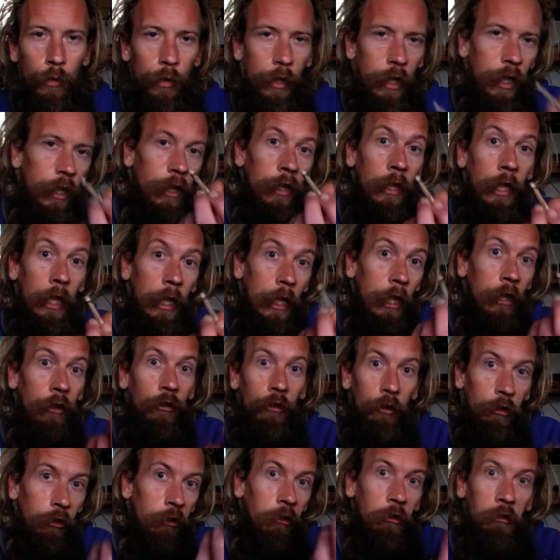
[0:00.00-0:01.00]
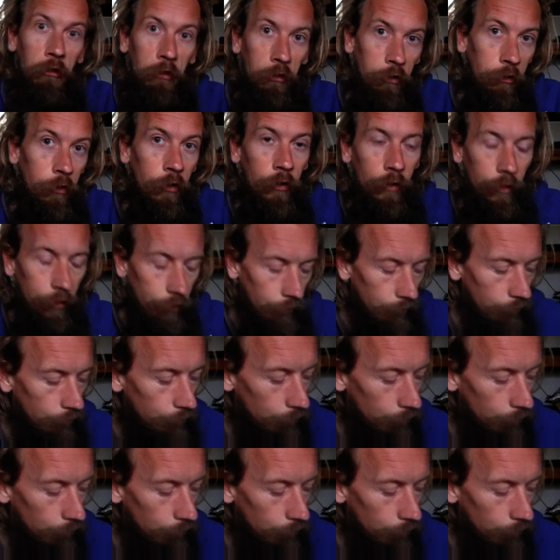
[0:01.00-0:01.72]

the addictions and